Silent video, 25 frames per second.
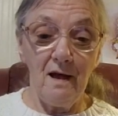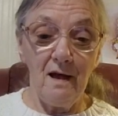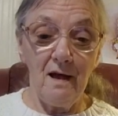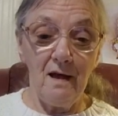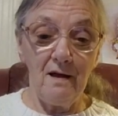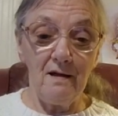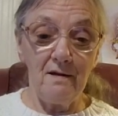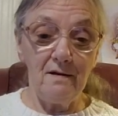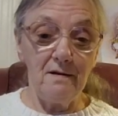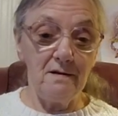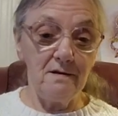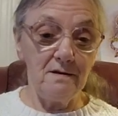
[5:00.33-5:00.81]

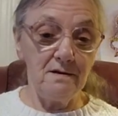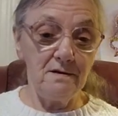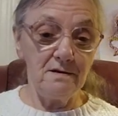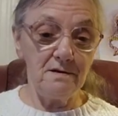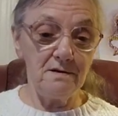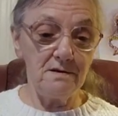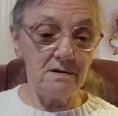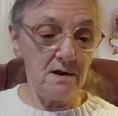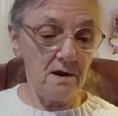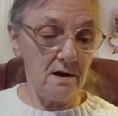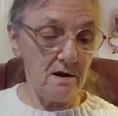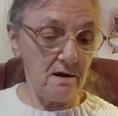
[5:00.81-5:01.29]

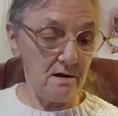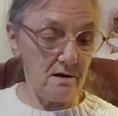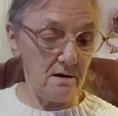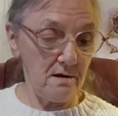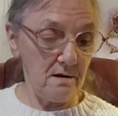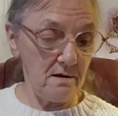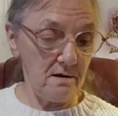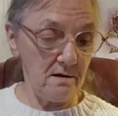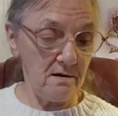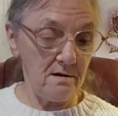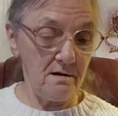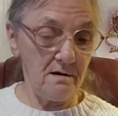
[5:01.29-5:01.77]
And
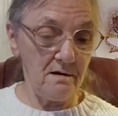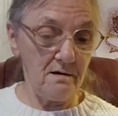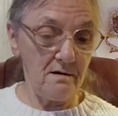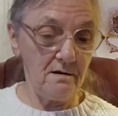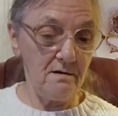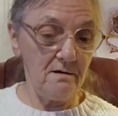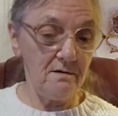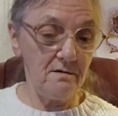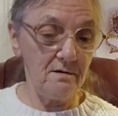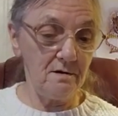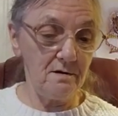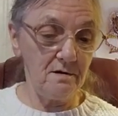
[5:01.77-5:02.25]

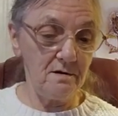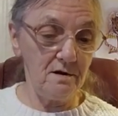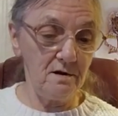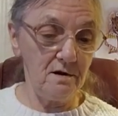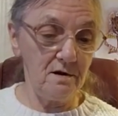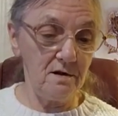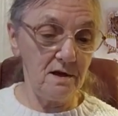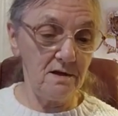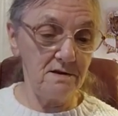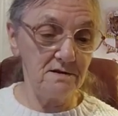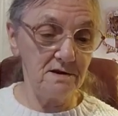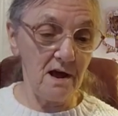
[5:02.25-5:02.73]
on
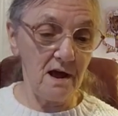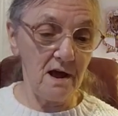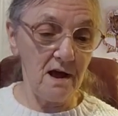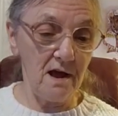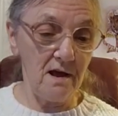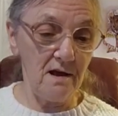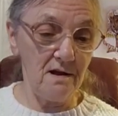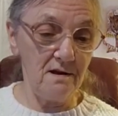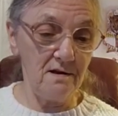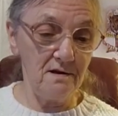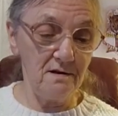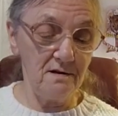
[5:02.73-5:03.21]
the other
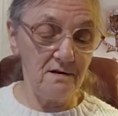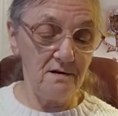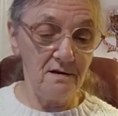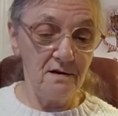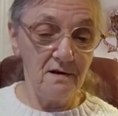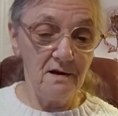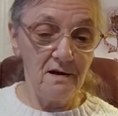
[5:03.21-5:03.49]
side,